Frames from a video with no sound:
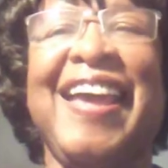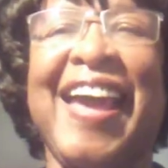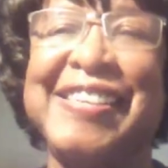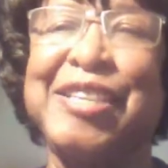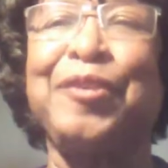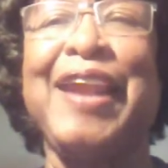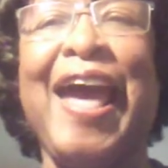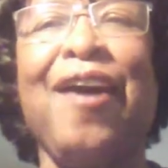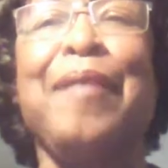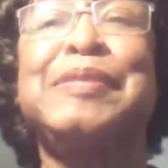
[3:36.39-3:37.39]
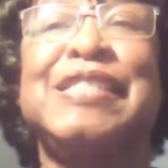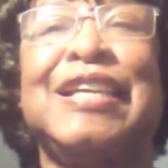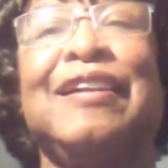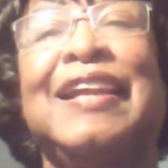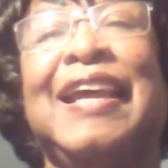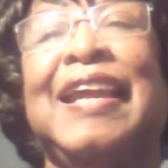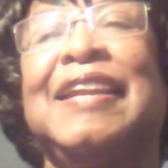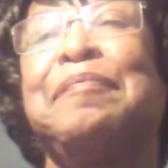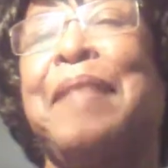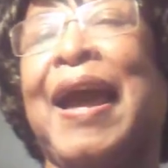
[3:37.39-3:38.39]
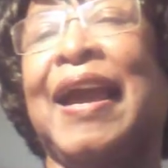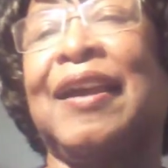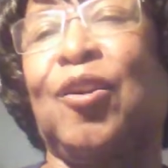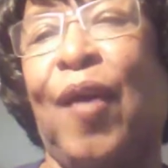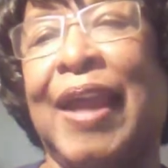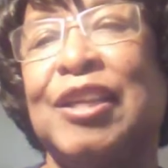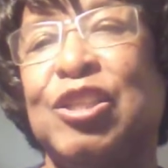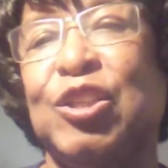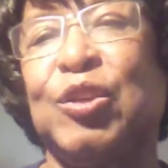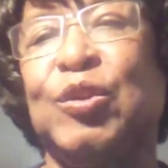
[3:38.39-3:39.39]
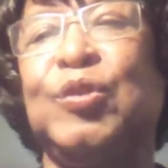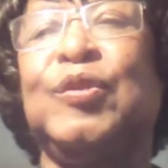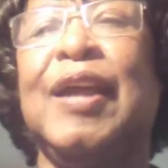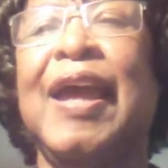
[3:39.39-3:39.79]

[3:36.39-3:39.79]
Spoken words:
And so now I'm still in my gratitude